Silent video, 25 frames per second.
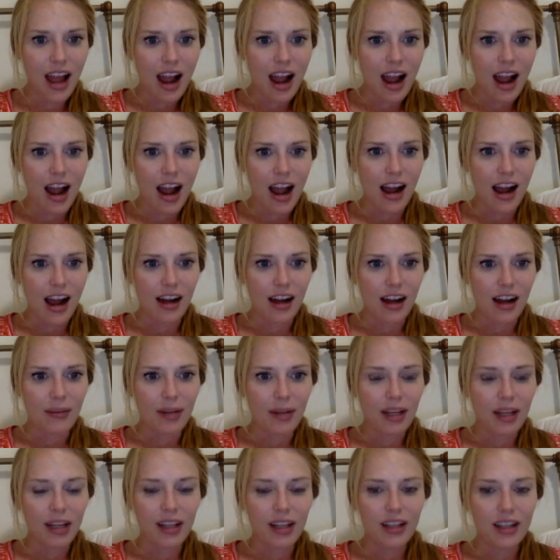Um,
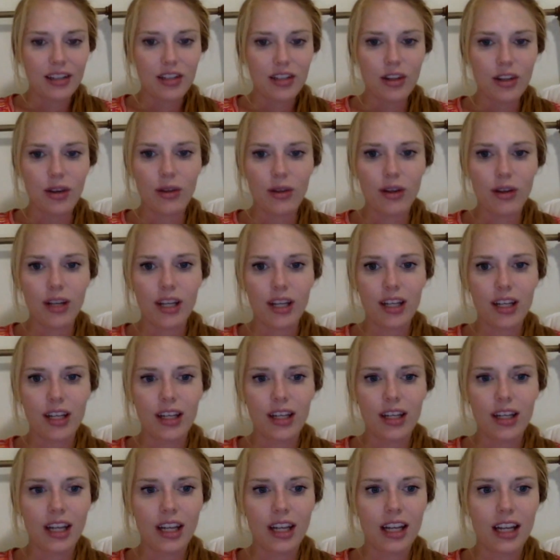so
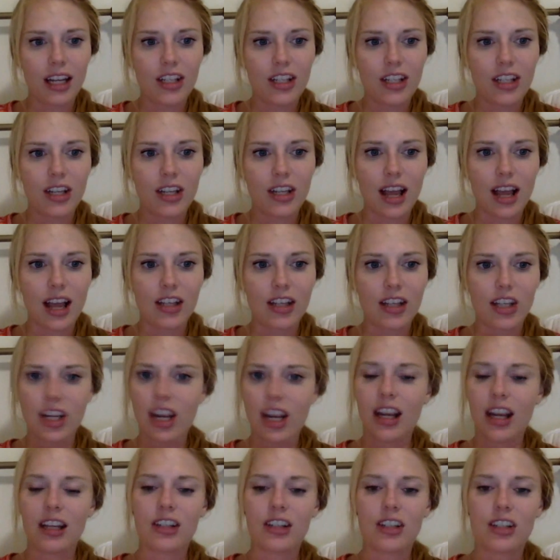he
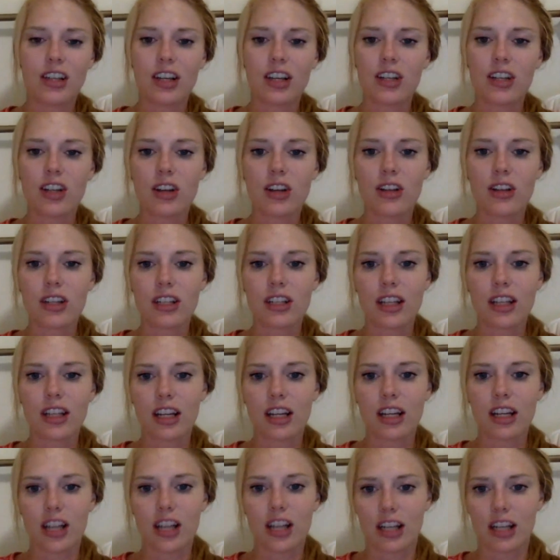changed. It shows us that
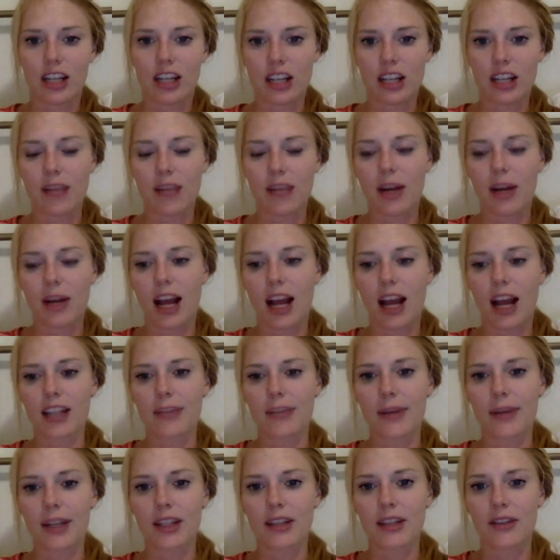he changed like many
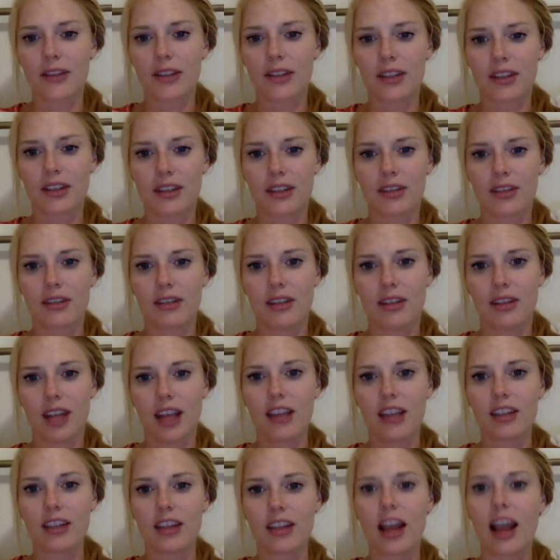aspects of his
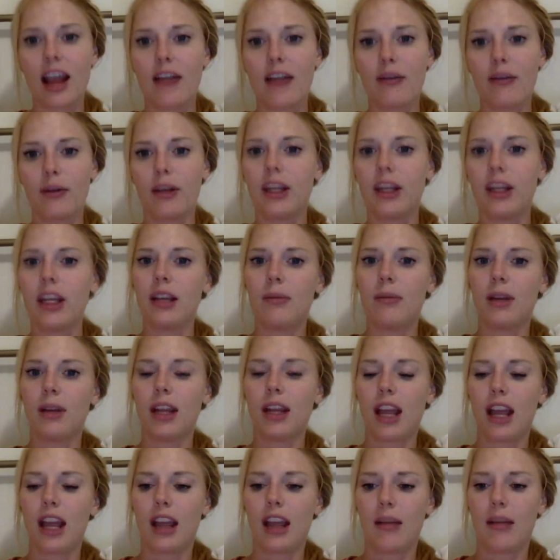his life when he
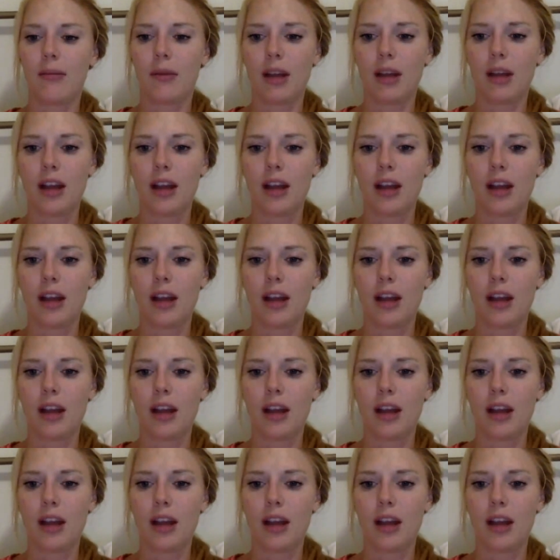became